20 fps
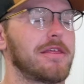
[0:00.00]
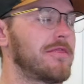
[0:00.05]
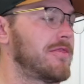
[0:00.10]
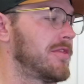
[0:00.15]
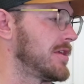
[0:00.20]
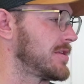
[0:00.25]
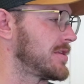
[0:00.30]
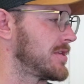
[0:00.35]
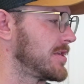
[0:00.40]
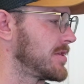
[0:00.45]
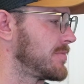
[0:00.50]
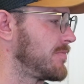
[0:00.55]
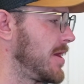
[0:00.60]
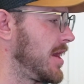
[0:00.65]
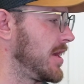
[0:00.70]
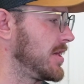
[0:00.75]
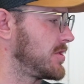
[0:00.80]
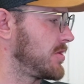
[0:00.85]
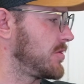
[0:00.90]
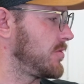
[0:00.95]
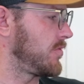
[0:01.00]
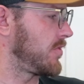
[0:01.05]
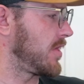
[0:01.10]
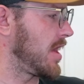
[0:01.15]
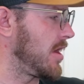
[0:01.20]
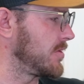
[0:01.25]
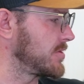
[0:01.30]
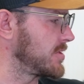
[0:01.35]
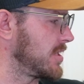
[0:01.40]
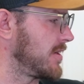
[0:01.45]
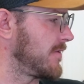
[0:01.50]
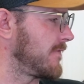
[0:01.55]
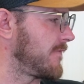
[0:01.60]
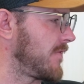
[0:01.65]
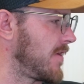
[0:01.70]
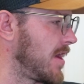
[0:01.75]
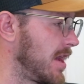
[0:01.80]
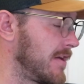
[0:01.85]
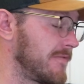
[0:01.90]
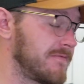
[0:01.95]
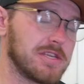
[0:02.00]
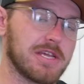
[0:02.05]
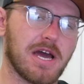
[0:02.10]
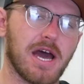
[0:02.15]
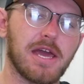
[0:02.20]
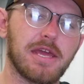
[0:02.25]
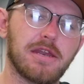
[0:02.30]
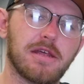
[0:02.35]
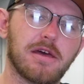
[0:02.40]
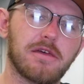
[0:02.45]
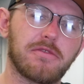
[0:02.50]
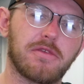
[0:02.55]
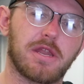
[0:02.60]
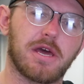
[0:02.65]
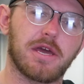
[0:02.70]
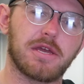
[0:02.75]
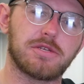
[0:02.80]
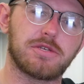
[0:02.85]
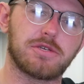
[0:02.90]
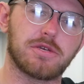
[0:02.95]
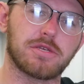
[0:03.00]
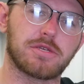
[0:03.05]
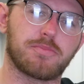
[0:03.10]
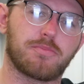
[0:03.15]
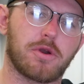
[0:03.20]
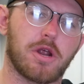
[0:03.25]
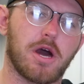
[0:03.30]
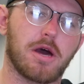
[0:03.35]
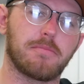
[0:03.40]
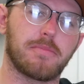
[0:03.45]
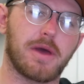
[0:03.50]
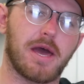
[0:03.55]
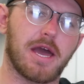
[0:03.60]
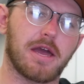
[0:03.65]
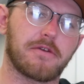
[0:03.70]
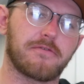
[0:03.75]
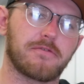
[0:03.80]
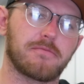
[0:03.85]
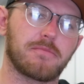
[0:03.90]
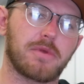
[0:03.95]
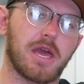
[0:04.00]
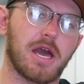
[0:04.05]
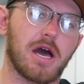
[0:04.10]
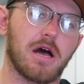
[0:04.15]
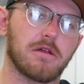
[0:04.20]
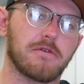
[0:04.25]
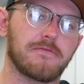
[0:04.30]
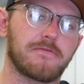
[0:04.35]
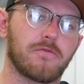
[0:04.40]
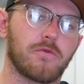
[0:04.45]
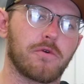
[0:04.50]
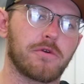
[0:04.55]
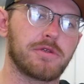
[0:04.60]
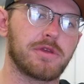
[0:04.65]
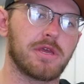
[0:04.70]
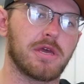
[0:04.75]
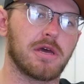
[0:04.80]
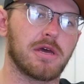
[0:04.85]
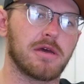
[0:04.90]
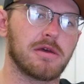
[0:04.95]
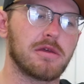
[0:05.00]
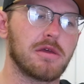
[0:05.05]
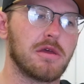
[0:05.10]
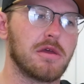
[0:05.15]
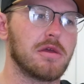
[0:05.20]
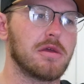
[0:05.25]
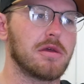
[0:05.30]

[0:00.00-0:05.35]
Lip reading: This is my 2005 Dyna that I just brought back from California.